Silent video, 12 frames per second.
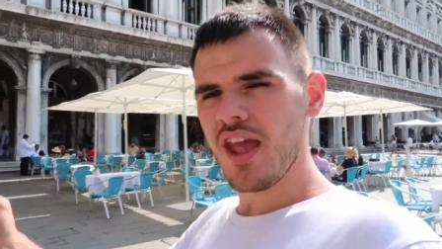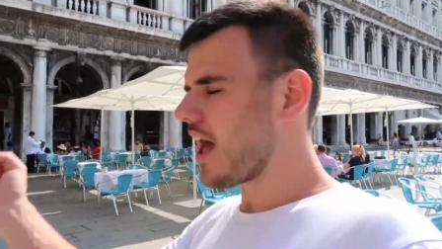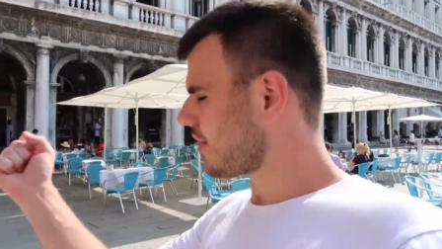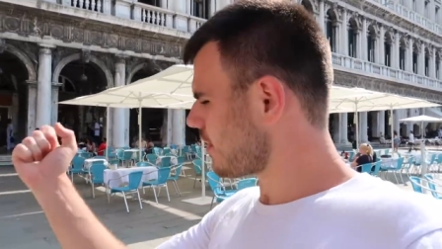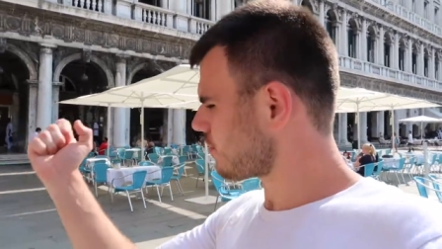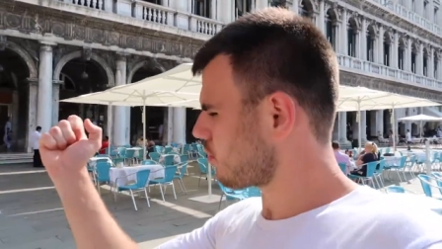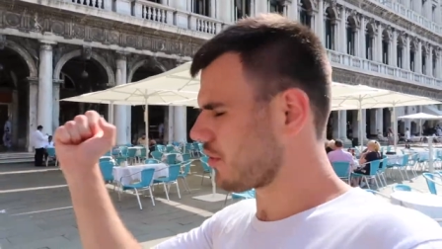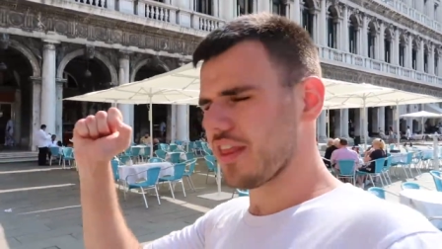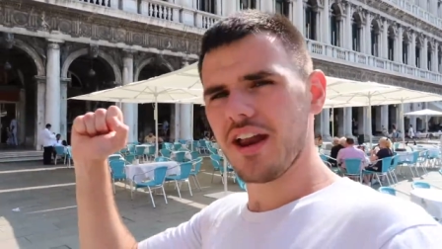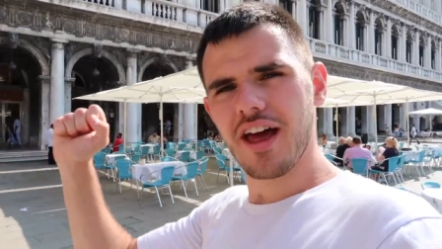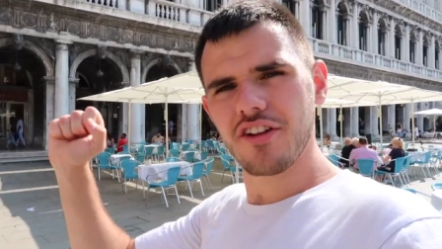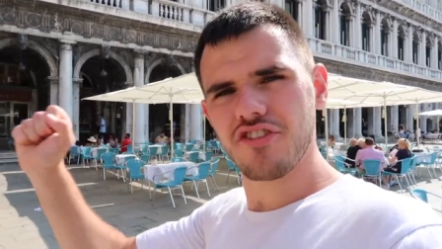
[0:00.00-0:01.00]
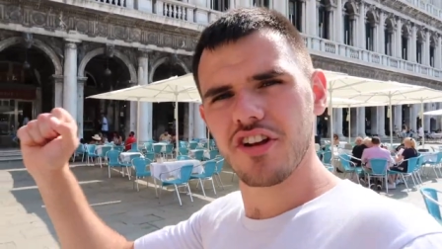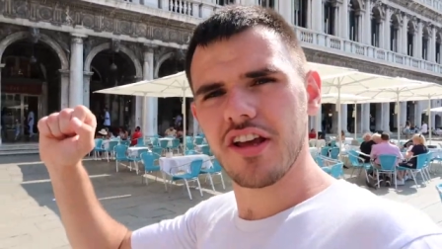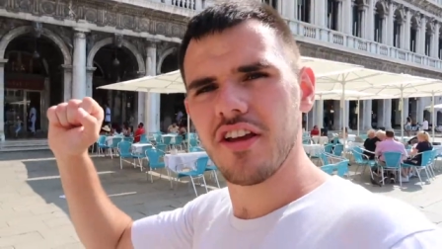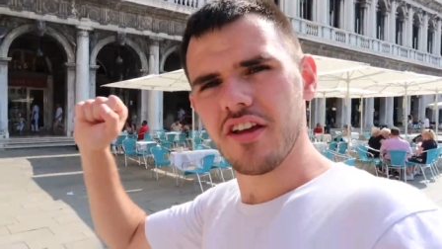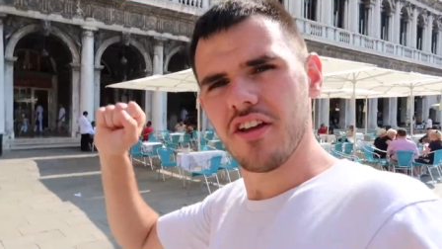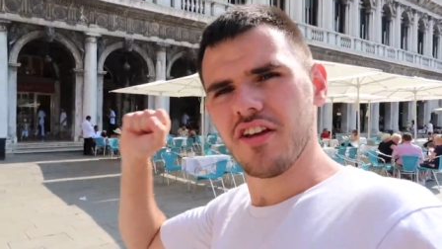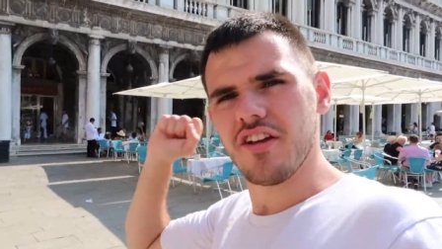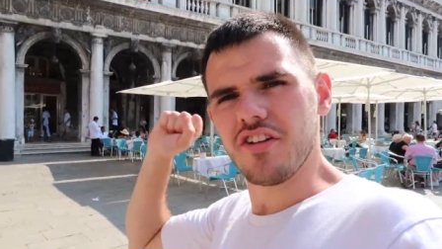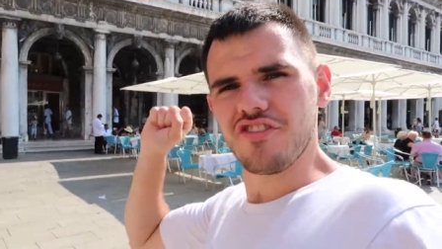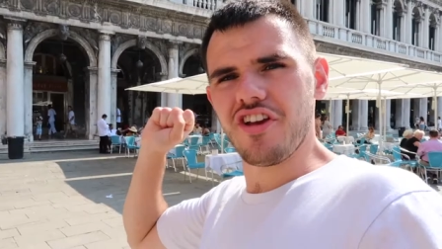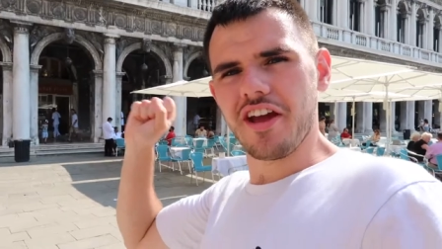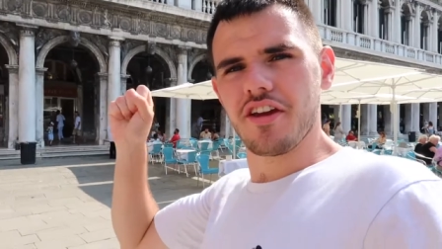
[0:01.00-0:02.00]
And this one, they'll actually
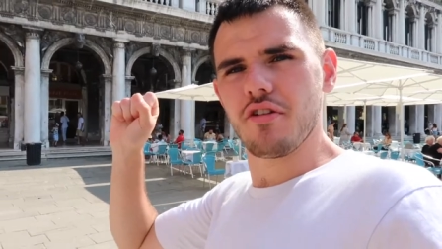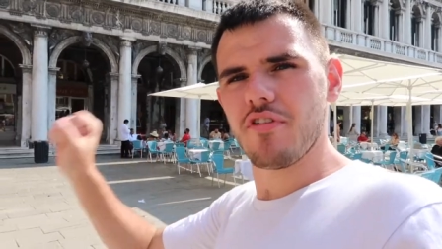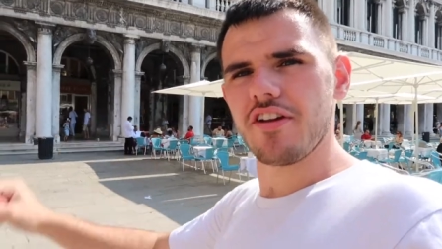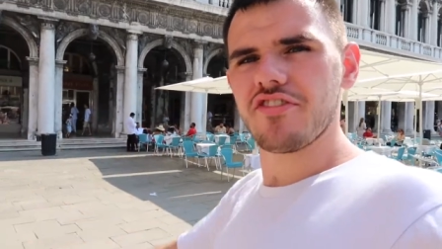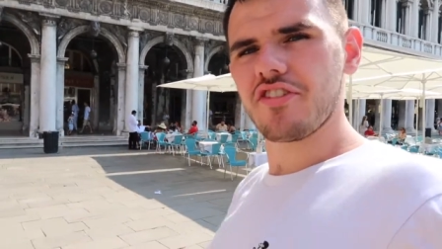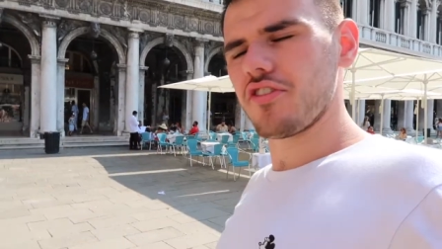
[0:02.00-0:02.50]
check your wrist